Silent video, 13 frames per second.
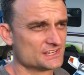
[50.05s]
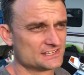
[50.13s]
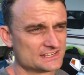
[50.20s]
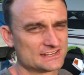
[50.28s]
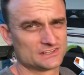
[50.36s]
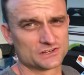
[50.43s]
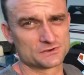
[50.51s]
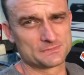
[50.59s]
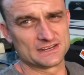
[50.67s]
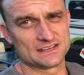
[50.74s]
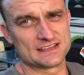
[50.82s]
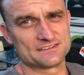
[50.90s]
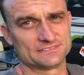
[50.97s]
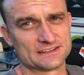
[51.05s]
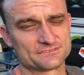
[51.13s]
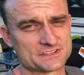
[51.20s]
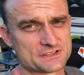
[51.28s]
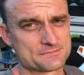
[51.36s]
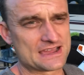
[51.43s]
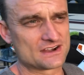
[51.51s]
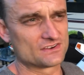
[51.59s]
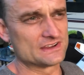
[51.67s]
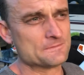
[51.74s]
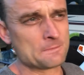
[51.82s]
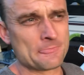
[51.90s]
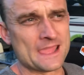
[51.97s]
It had a little bit of life left in the battery.
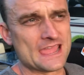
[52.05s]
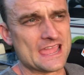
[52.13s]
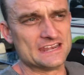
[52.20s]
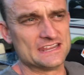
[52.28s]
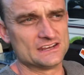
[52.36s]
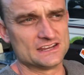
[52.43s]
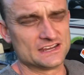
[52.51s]
And it